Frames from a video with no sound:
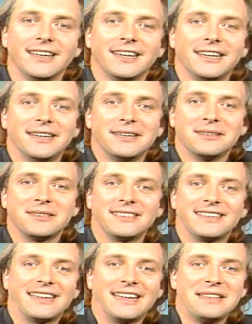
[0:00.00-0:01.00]

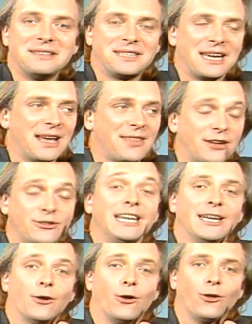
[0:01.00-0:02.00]
And they
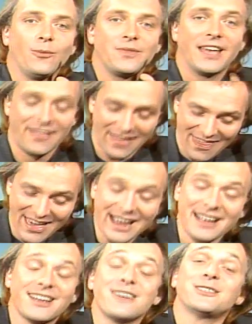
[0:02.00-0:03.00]
drink it all, and then they
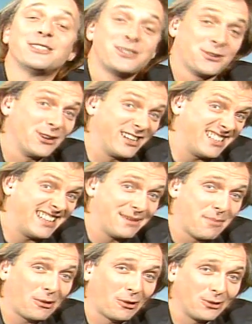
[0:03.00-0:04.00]
go to the toilet in
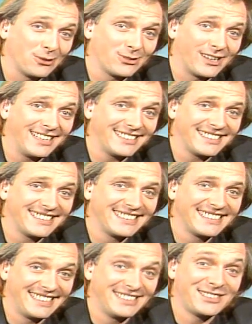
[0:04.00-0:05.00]
the bottles, right?
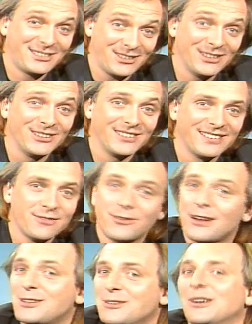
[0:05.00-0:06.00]
This is true.
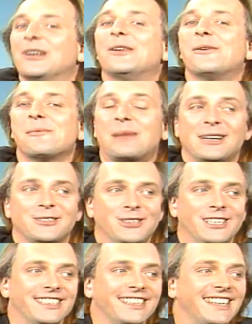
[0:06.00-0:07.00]
Front toilet, not back
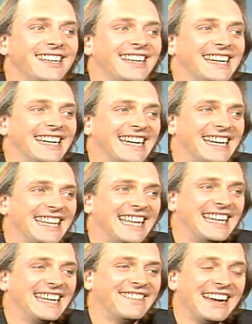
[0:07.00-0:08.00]
toilet. And
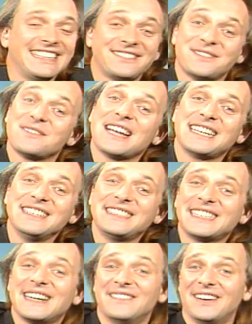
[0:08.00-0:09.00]
then they waited for Bad News
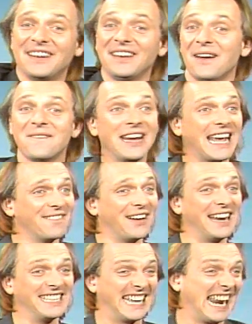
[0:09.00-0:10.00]
to come on, and we came
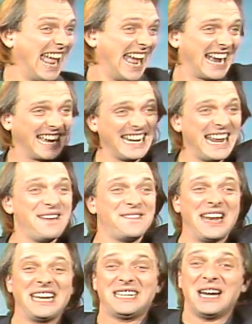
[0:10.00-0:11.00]
on and said, "Good
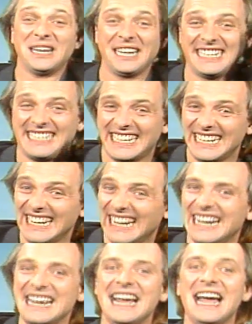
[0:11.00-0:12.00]
evening, Donington,"
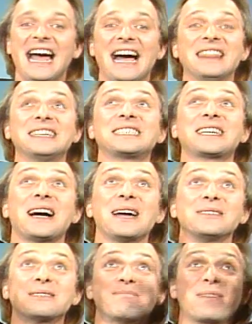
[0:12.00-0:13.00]
and the sky
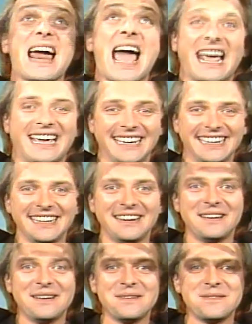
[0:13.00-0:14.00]
was black
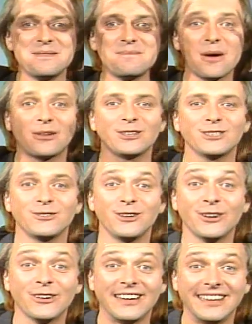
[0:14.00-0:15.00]
with bottles of
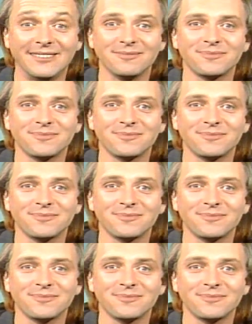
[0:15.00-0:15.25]
urine.